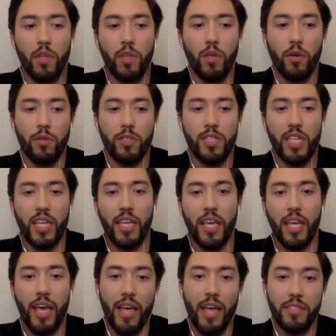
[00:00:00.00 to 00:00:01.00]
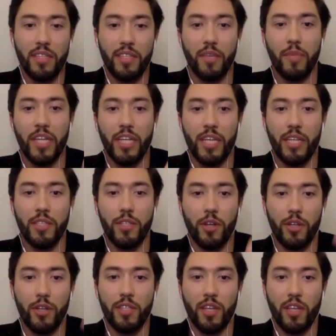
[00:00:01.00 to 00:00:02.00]
You'll see as CBD
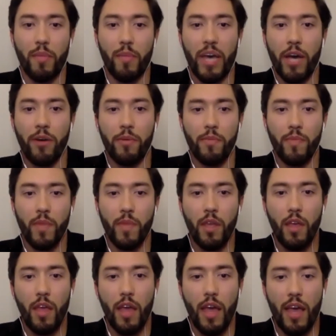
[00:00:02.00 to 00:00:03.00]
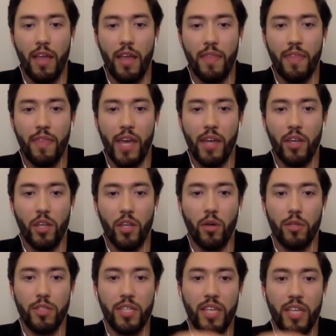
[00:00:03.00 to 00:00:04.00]
starts to come out, and then
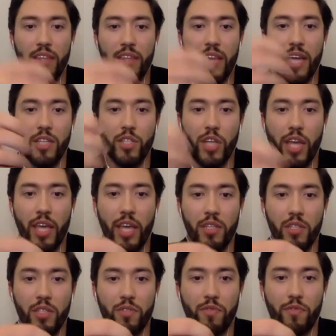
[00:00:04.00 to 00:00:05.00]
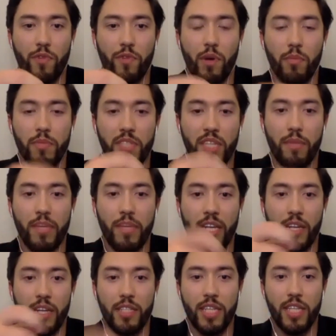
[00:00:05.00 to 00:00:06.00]
you'll see that change from
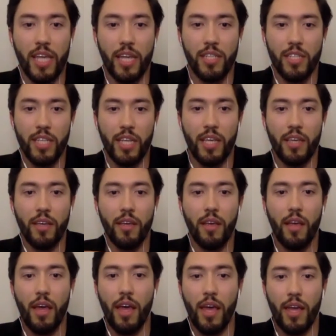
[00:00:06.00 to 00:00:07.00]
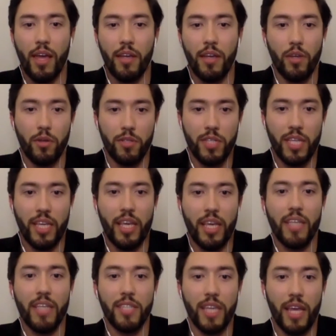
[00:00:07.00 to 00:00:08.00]
CBD to THC, and you'll see
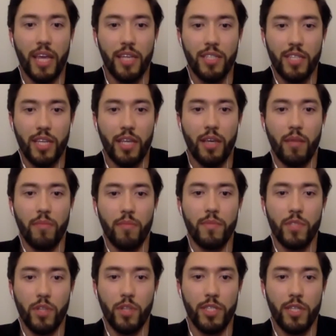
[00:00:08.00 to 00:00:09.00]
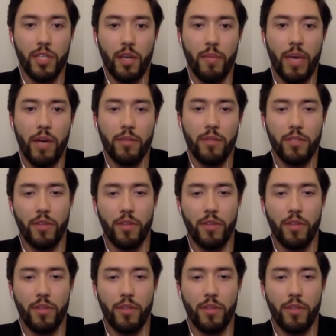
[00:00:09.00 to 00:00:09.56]
as THC starts to come out, so